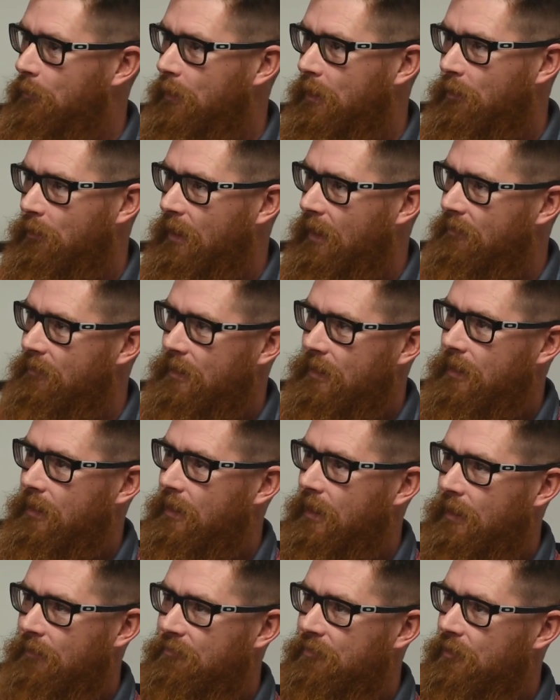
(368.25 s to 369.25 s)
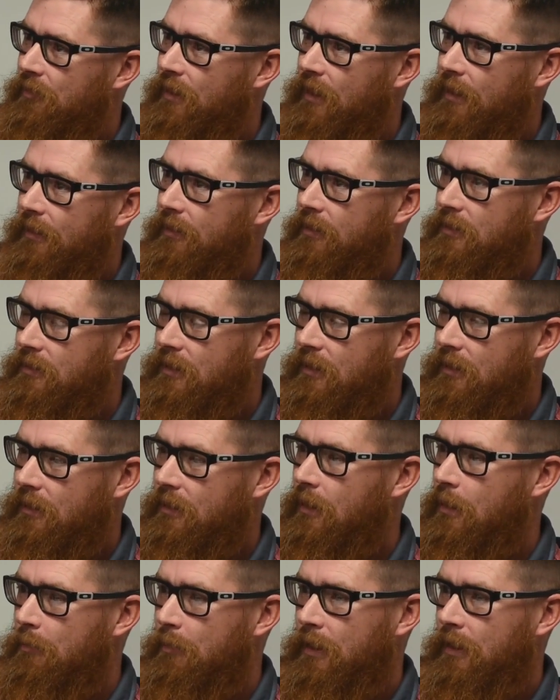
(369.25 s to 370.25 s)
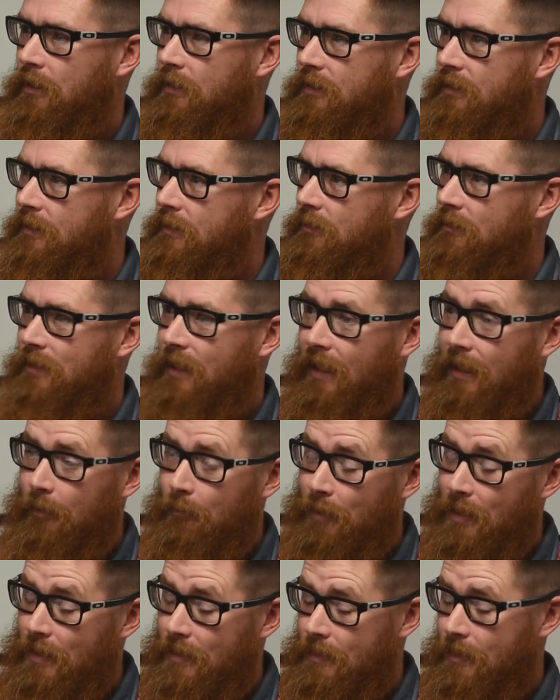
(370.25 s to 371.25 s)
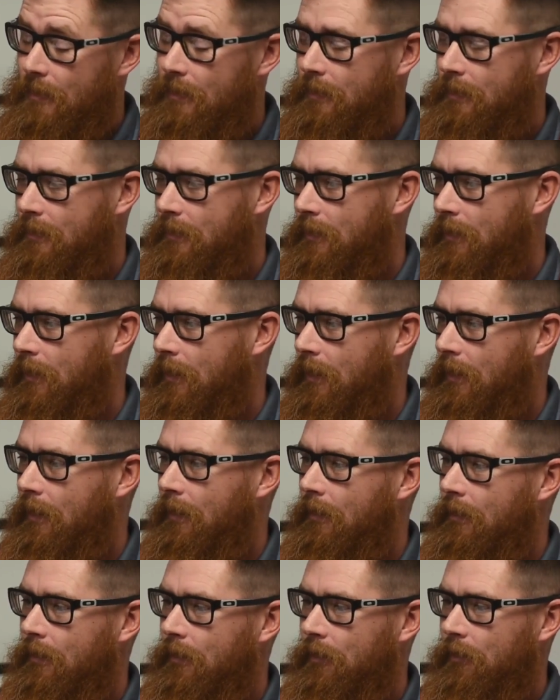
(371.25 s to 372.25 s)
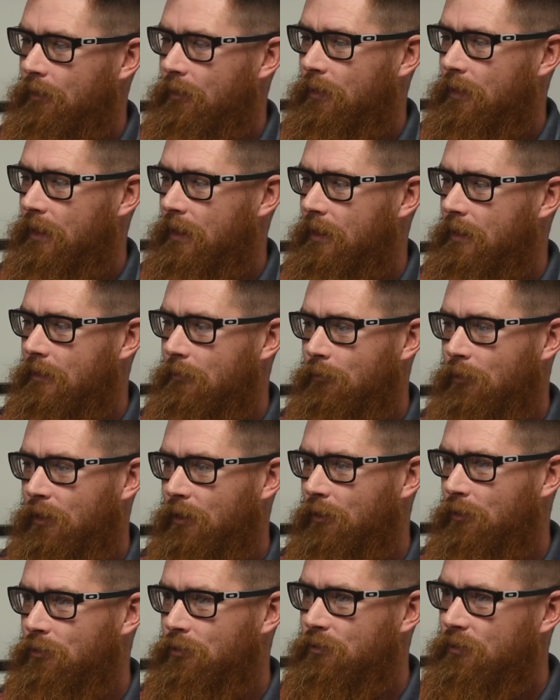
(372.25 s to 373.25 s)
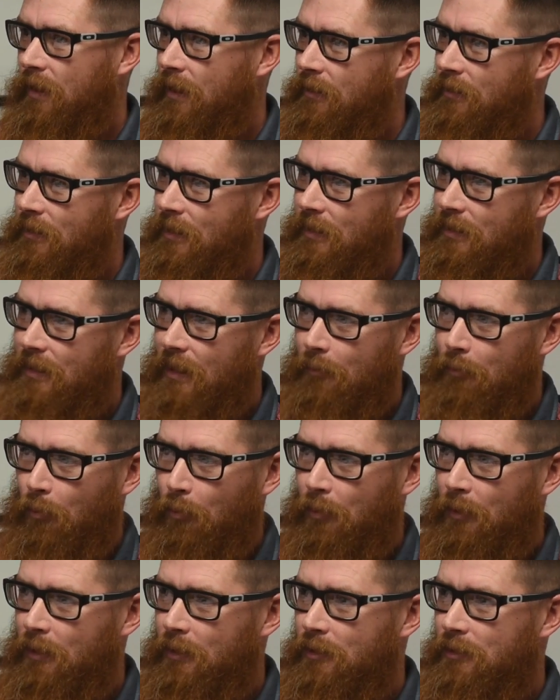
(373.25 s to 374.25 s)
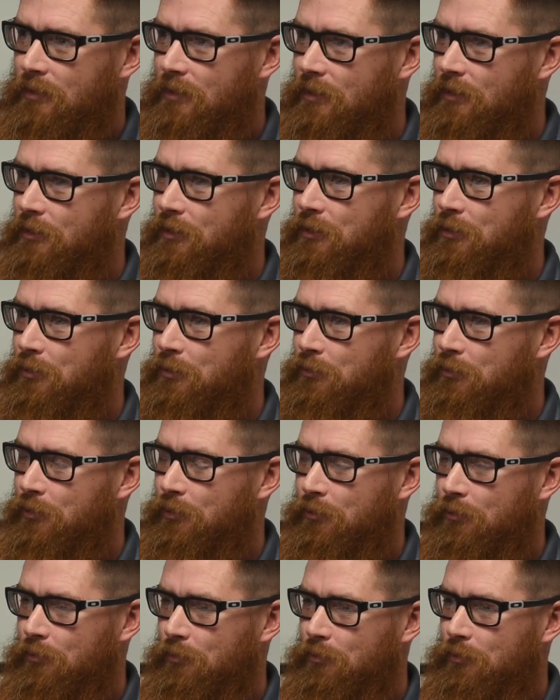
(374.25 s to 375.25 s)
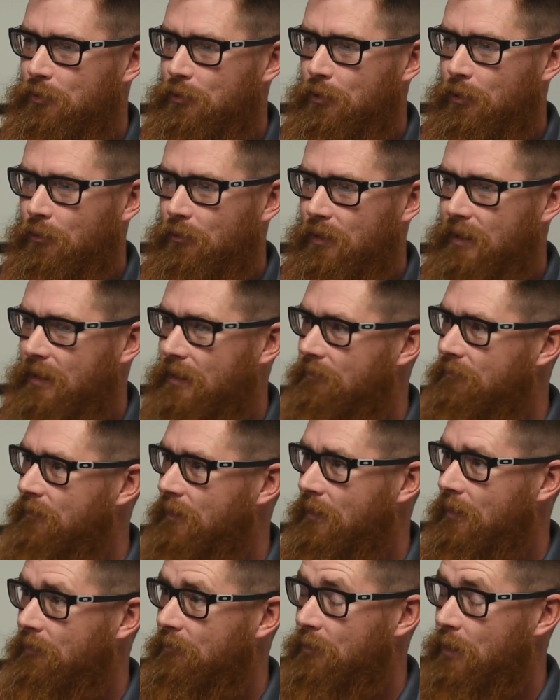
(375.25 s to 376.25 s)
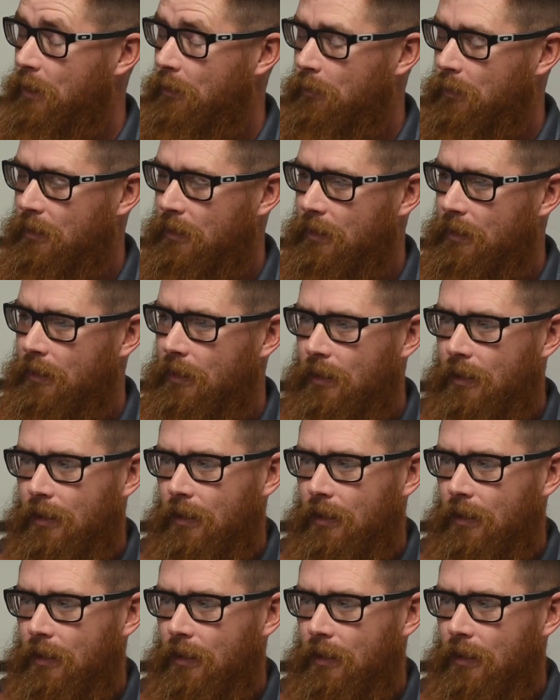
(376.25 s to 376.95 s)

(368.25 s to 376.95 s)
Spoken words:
We don't have a kid, I feel like, that's going to come in and steal 90 bases. Again, one of those rarity type of players that you don't get very frequently.